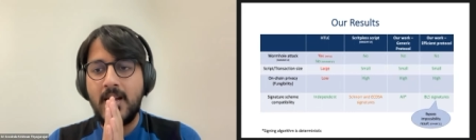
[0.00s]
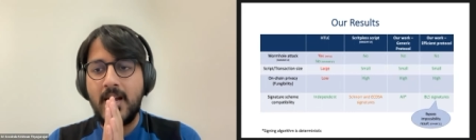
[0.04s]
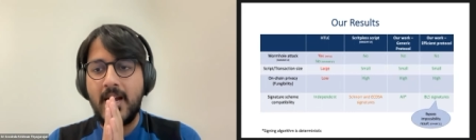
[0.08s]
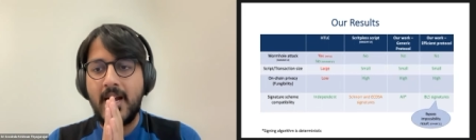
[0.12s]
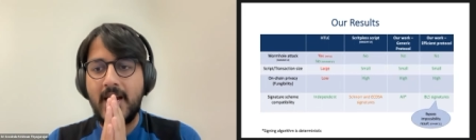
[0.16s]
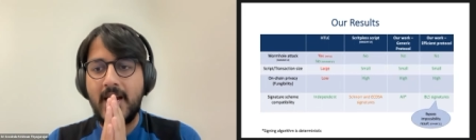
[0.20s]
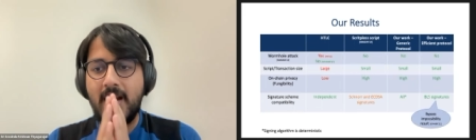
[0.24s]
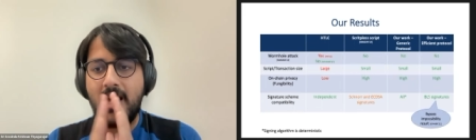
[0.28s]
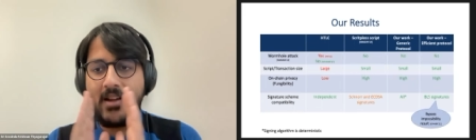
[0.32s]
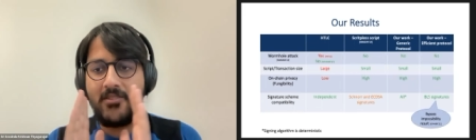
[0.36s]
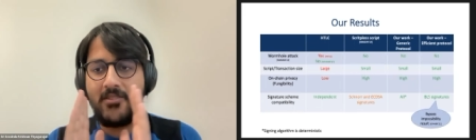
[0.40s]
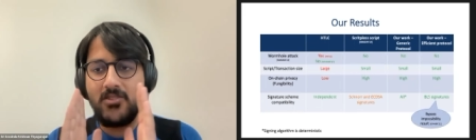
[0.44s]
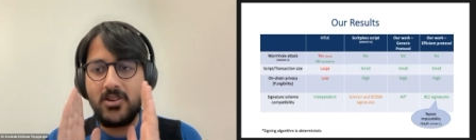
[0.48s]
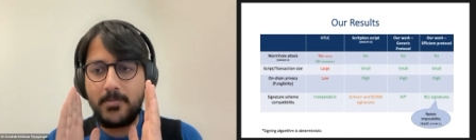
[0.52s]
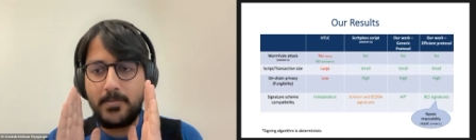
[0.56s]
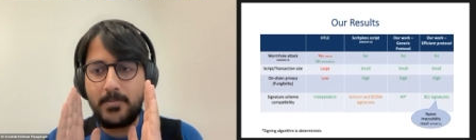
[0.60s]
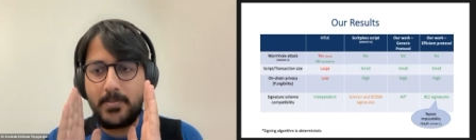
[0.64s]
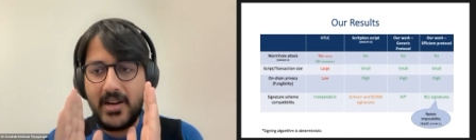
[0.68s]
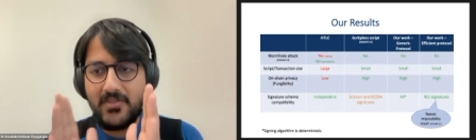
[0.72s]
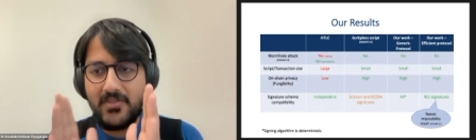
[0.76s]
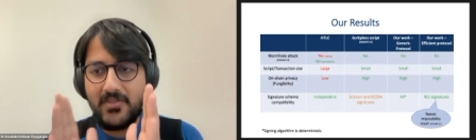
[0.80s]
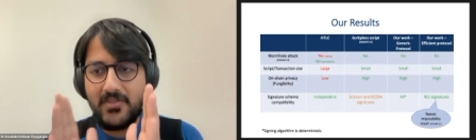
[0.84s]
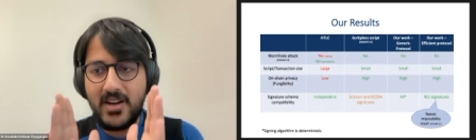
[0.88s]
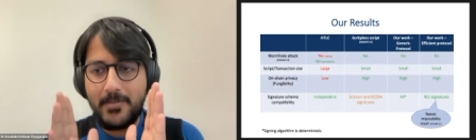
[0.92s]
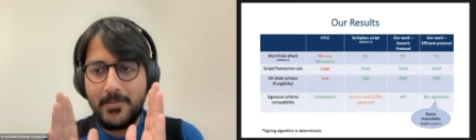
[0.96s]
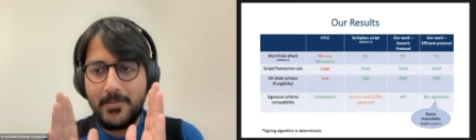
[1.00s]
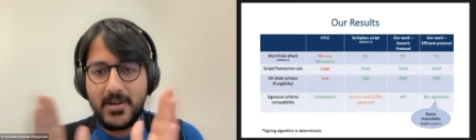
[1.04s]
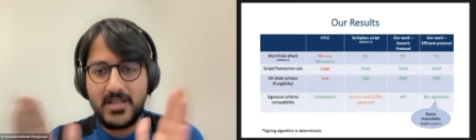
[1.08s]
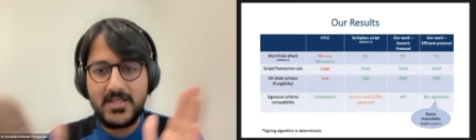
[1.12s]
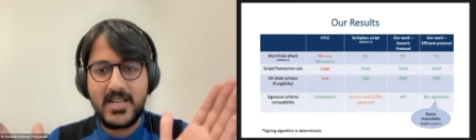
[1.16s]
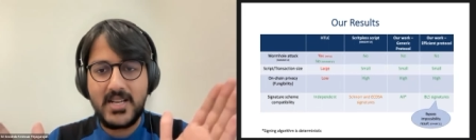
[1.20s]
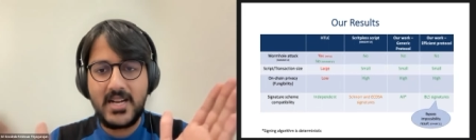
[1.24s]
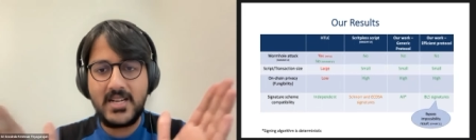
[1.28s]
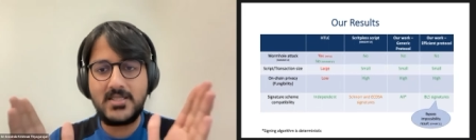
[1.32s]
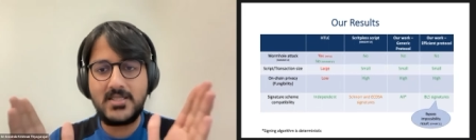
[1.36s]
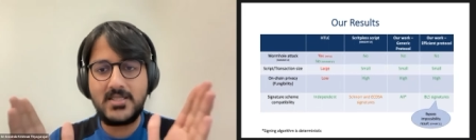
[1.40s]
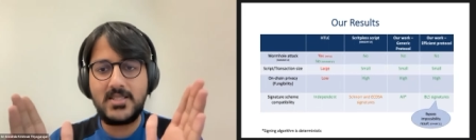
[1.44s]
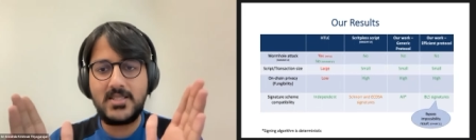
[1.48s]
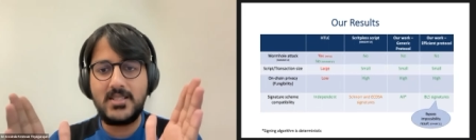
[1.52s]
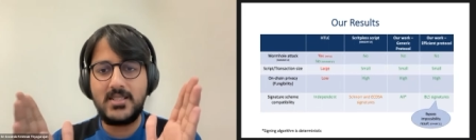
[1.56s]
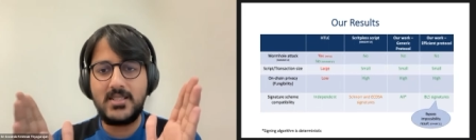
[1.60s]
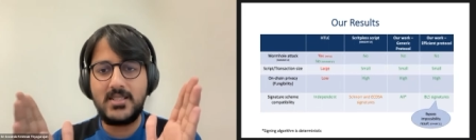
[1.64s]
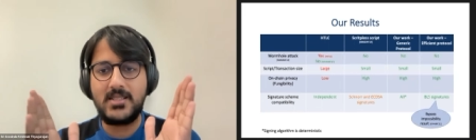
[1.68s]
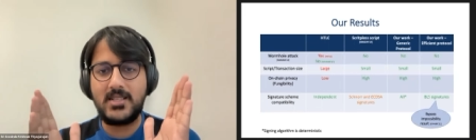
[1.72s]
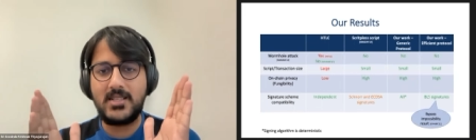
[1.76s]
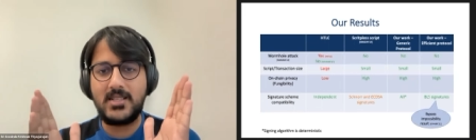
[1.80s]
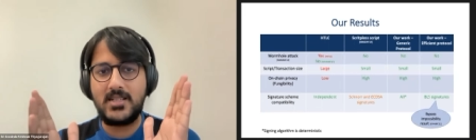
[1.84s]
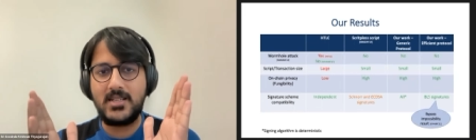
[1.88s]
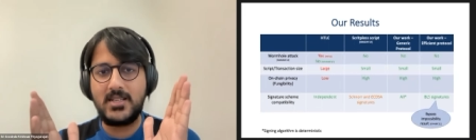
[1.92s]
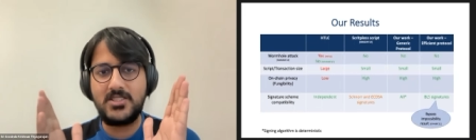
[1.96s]
and I will briefly present
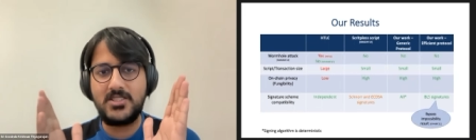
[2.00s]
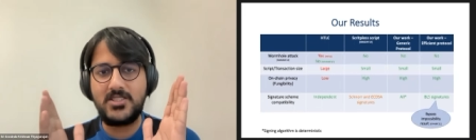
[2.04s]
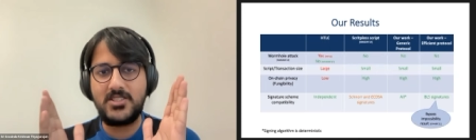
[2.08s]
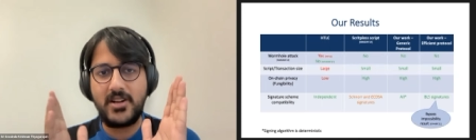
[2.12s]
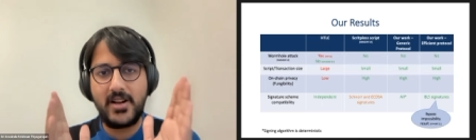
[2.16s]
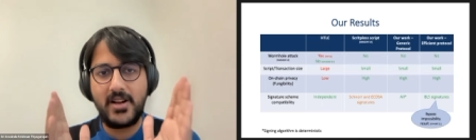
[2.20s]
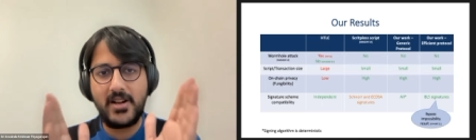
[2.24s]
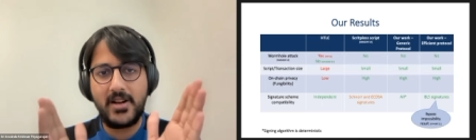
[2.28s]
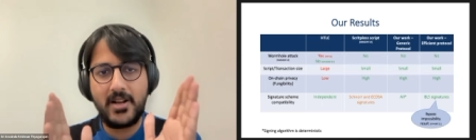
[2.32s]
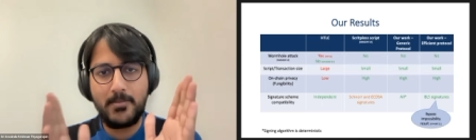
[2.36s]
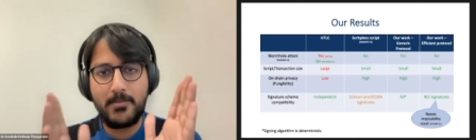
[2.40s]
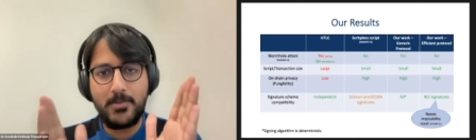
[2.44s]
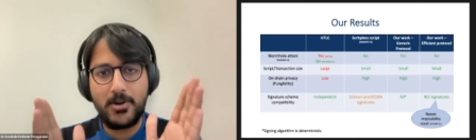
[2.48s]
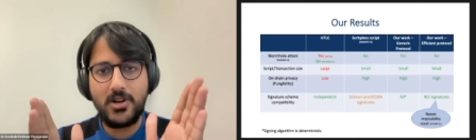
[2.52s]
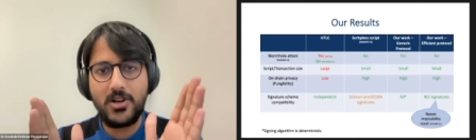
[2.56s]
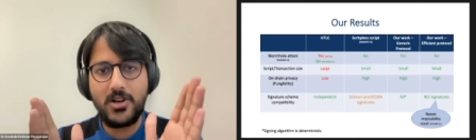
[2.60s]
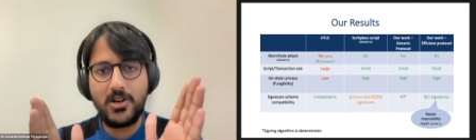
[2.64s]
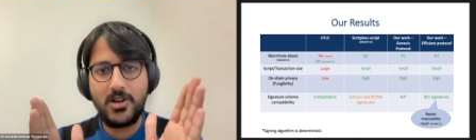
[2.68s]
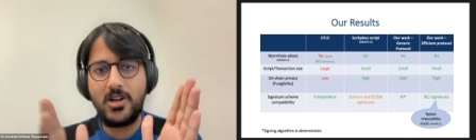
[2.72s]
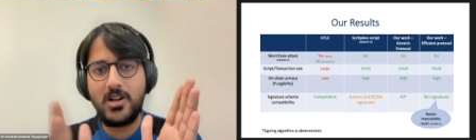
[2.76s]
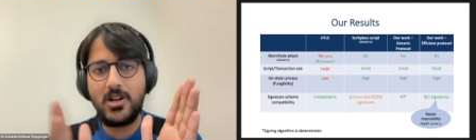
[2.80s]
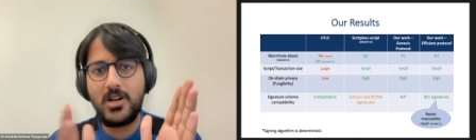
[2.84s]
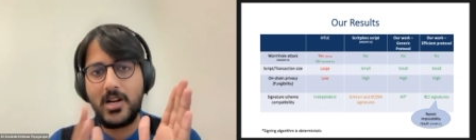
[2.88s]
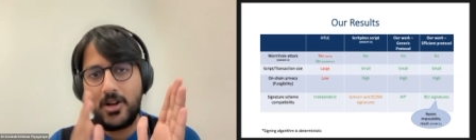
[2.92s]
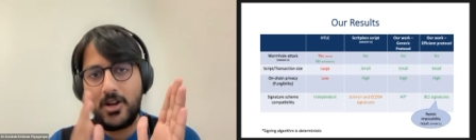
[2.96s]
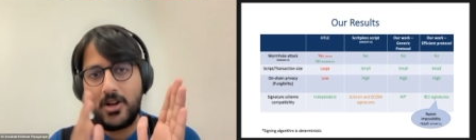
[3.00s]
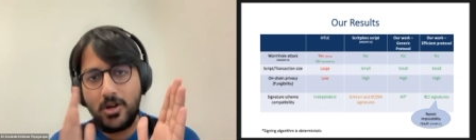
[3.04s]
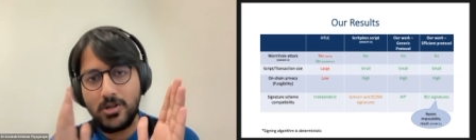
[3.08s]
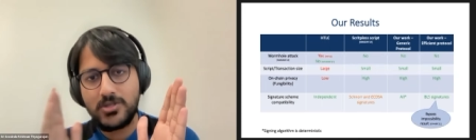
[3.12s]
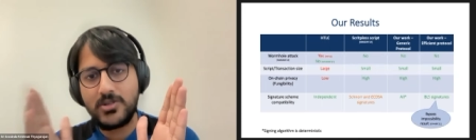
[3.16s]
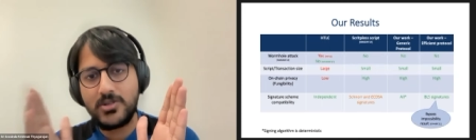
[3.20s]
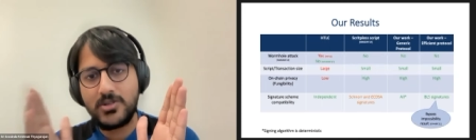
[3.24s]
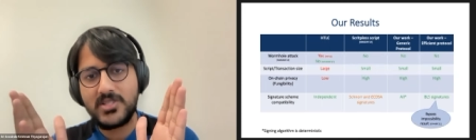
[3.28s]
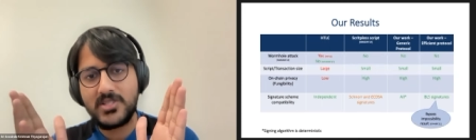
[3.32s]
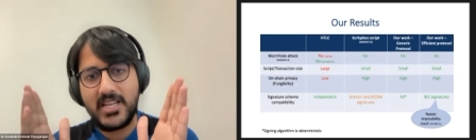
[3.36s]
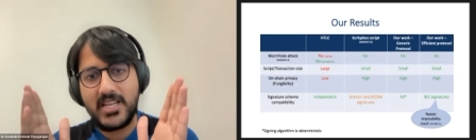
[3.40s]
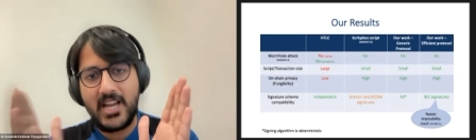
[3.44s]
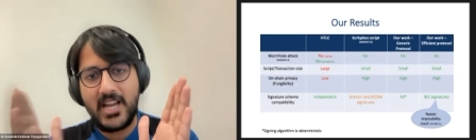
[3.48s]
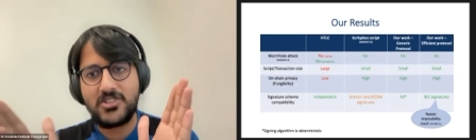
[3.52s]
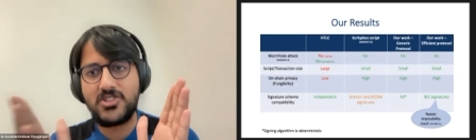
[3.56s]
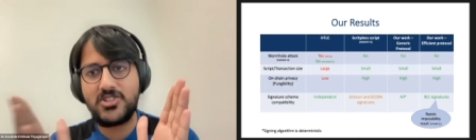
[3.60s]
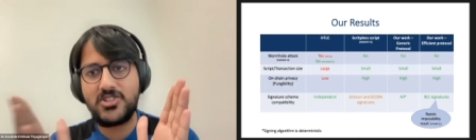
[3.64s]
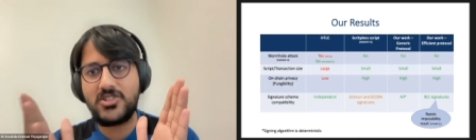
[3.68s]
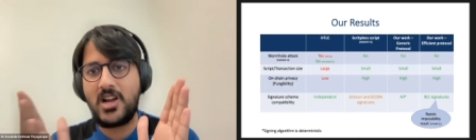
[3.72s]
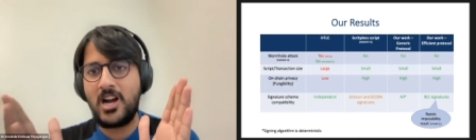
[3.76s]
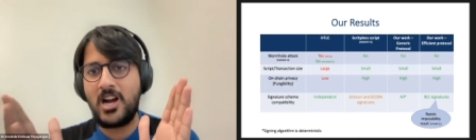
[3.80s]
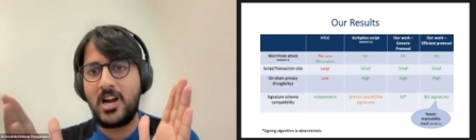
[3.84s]
the generic protocol and also sketch